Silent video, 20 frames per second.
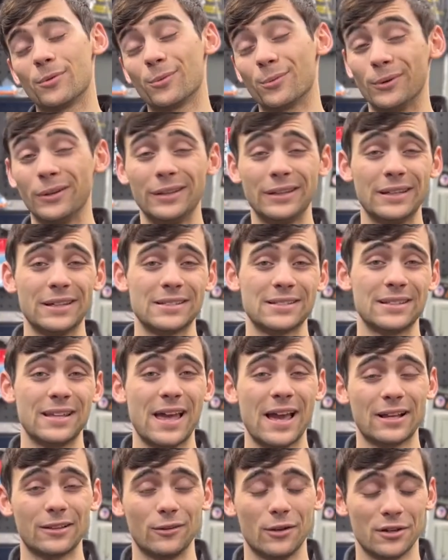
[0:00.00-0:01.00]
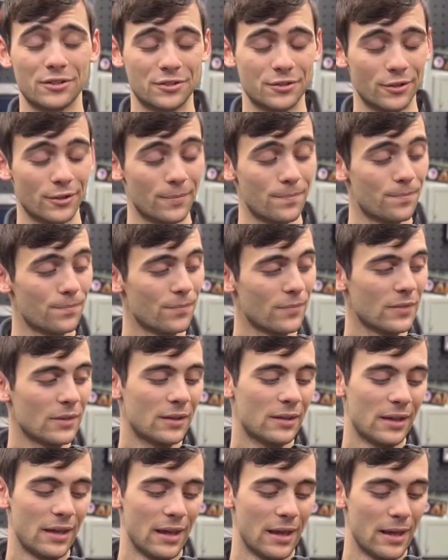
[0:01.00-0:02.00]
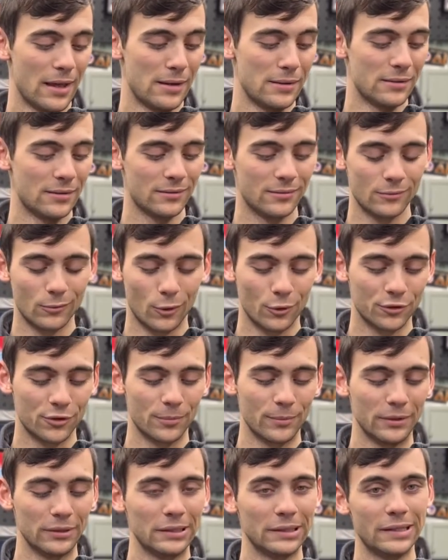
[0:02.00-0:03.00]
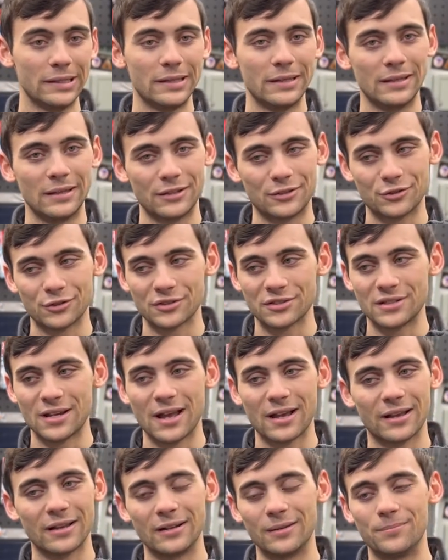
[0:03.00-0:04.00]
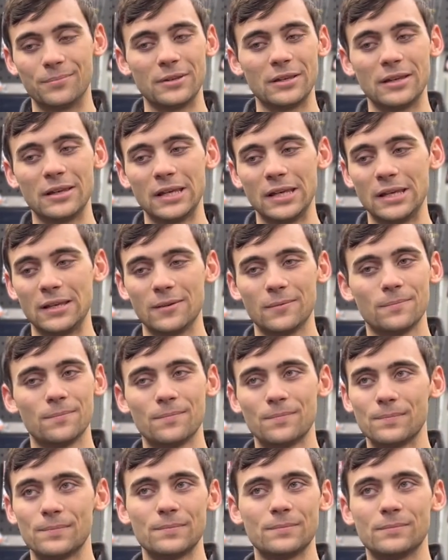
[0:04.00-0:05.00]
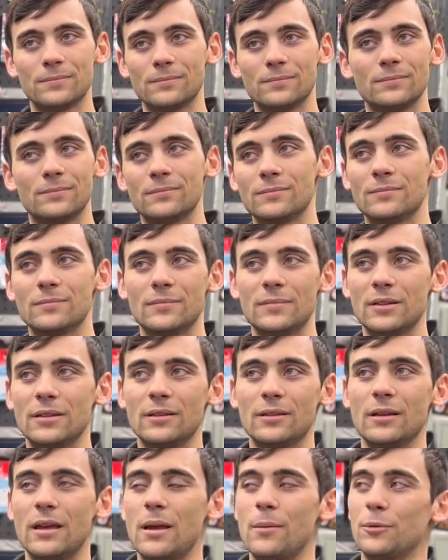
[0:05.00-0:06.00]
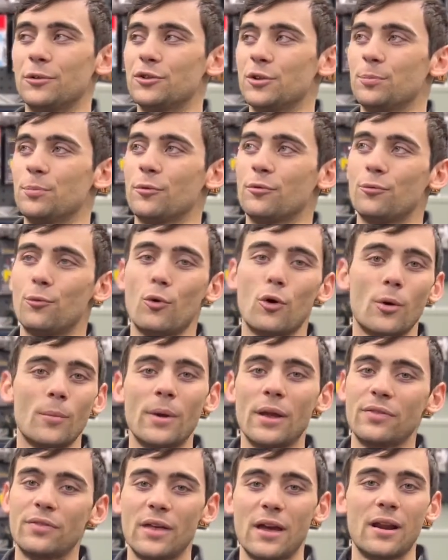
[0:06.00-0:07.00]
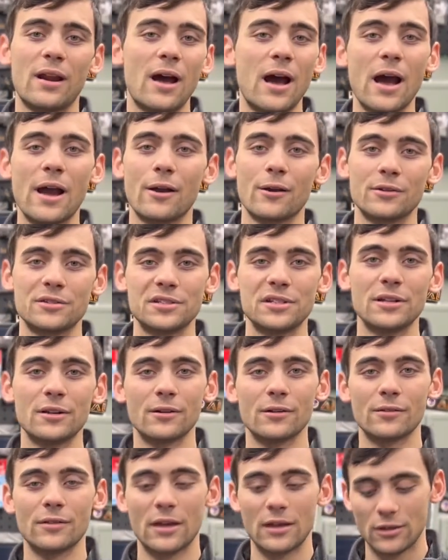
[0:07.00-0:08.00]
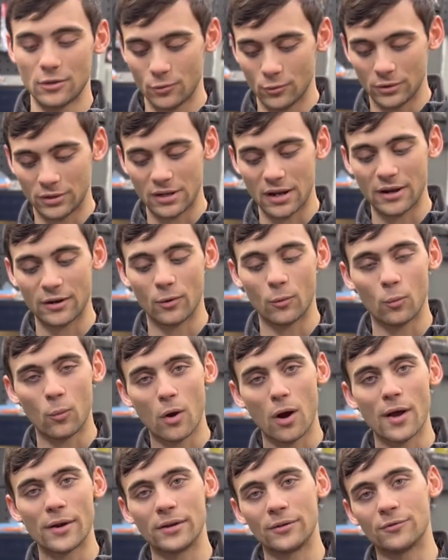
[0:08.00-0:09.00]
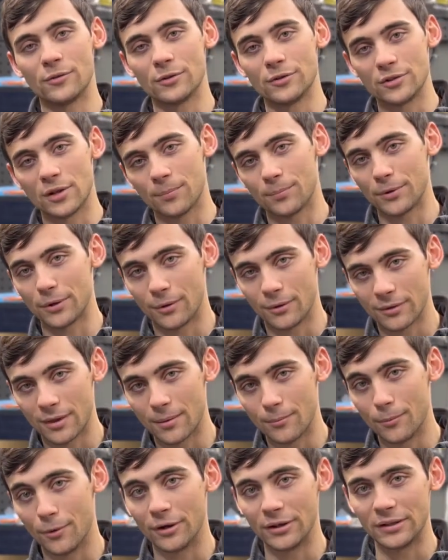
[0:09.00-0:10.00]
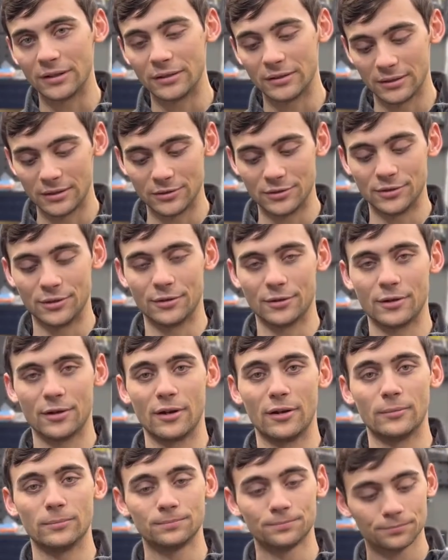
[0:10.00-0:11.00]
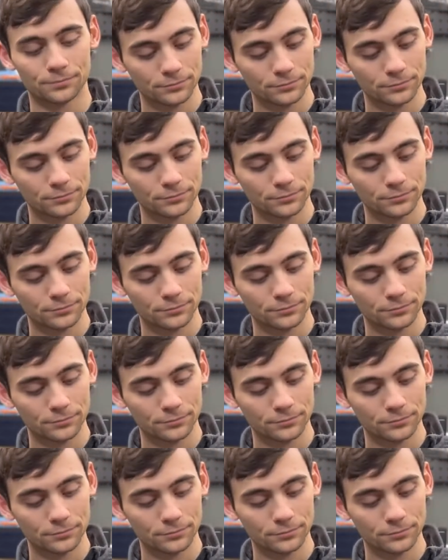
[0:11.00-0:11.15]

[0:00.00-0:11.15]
really is lackluster, and ultimately it's just not going to be able to perform at that higher tier that you would kind of want if you're dumping all that money into your gun.